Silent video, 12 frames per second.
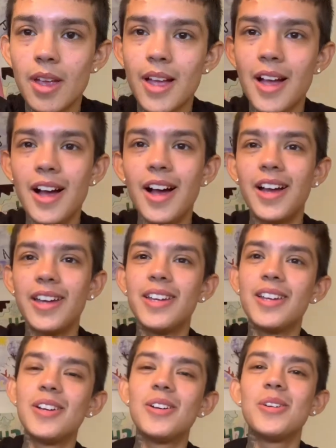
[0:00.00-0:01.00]
Hi,
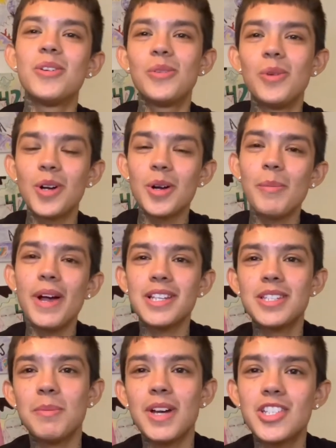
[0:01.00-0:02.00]
welcome back to
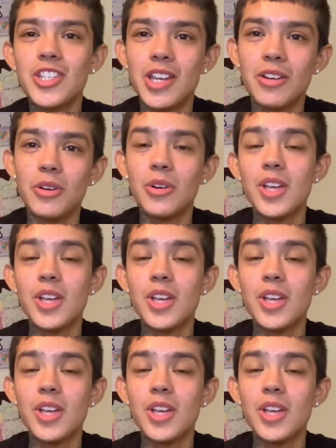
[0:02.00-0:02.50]
my channel.